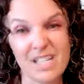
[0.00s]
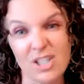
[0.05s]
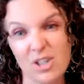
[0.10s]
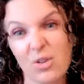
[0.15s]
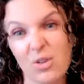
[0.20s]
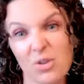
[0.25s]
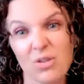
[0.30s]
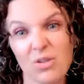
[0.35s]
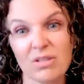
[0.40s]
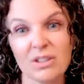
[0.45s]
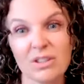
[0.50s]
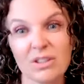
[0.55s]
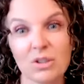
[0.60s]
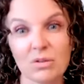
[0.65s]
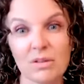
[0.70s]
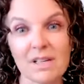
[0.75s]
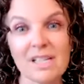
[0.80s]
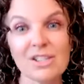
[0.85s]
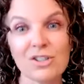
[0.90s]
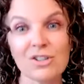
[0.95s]
They do.
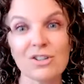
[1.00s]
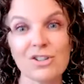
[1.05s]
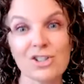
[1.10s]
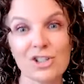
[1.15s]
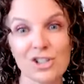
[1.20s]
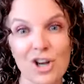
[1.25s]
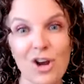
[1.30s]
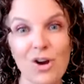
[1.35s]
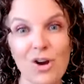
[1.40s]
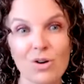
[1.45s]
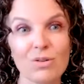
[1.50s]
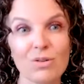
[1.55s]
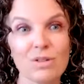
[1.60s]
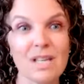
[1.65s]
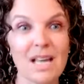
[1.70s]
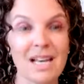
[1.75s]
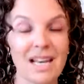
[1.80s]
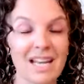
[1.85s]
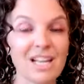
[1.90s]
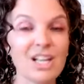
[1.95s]
The research
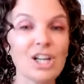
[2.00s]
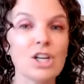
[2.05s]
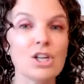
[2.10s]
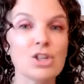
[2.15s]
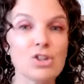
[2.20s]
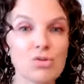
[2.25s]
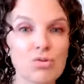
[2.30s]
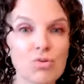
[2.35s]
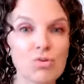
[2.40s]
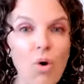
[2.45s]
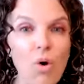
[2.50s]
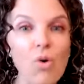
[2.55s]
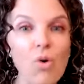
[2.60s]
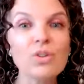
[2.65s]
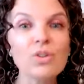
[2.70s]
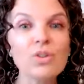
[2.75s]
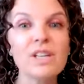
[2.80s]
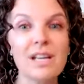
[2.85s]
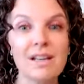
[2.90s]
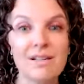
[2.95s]
shows that in
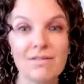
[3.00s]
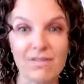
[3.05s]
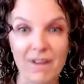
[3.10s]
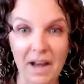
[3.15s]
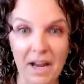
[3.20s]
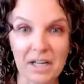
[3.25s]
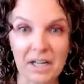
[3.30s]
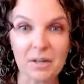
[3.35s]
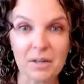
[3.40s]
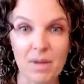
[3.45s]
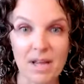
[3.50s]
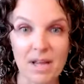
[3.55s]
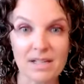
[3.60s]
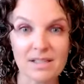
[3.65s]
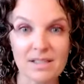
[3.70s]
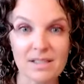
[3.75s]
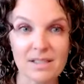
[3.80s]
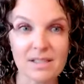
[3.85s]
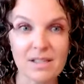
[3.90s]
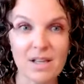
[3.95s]
controlled
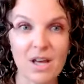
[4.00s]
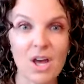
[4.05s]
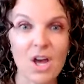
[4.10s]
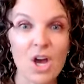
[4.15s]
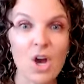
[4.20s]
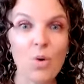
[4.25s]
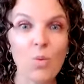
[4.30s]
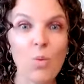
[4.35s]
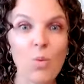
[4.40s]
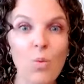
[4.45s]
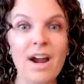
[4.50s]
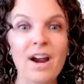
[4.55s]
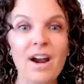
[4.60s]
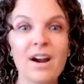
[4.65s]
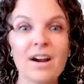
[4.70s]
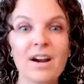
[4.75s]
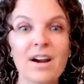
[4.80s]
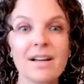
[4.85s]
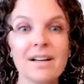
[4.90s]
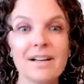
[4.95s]
environments
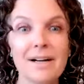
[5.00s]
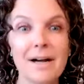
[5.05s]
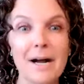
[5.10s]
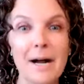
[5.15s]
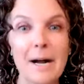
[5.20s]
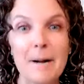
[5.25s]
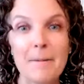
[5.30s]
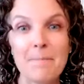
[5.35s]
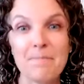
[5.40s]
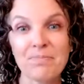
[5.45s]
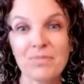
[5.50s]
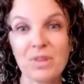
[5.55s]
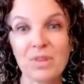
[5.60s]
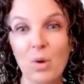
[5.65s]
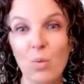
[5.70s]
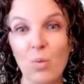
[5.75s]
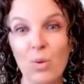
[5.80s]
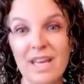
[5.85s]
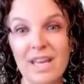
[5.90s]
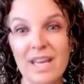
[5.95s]
where
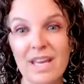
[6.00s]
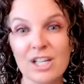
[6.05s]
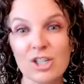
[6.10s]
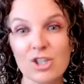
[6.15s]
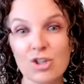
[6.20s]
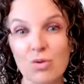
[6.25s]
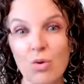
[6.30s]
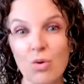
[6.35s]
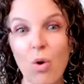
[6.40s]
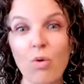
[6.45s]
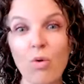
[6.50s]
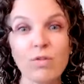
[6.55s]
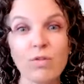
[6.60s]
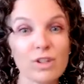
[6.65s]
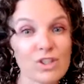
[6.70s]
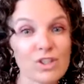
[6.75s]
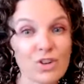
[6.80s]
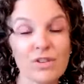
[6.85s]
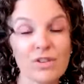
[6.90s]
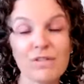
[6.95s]
we control
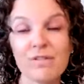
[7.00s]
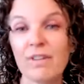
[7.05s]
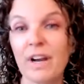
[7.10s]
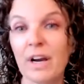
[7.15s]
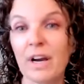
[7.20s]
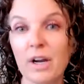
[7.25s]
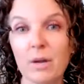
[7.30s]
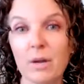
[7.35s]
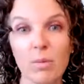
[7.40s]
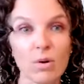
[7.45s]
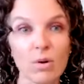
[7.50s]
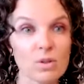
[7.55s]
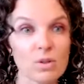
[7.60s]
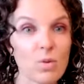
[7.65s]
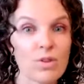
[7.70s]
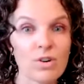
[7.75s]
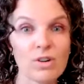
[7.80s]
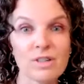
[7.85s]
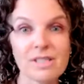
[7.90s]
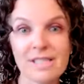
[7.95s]
for certain
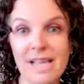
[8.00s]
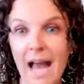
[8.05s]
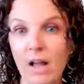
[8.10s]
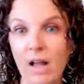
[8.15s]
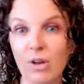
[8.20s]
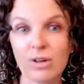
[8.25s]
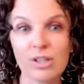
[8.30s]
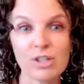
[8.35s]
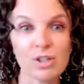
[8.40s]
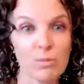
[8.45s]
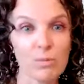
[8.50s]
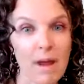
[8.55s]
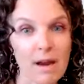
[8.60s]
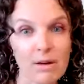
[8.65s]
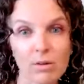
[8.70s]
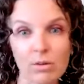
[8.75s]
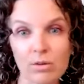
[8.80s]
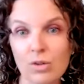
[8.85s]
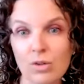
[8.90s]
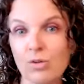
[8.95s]
variables, whether it's calories or
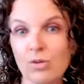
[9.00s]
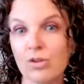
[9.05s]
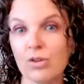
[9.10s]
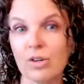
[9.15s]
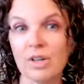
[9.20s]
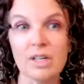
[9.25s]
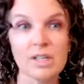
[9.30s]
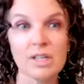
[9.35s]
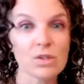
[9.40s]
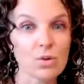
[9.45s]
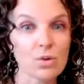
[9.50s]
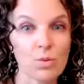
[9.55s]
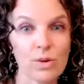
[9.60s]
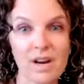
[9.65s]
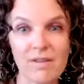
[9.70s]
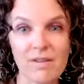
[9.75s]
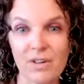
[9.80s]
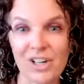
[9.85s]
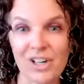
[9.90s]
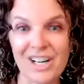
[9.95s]
macronutrients or
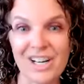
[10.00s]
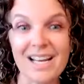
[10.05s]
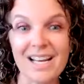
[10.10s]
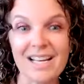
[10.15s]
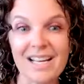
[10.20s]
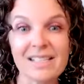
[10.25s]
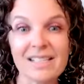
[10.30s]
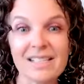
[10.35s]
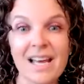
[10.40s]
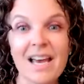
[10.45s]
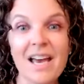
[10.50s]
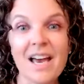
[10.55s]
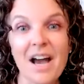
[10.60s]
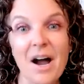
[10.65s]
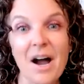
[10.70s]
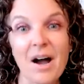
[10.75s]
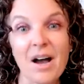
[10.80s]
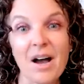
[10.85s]
whatever it is,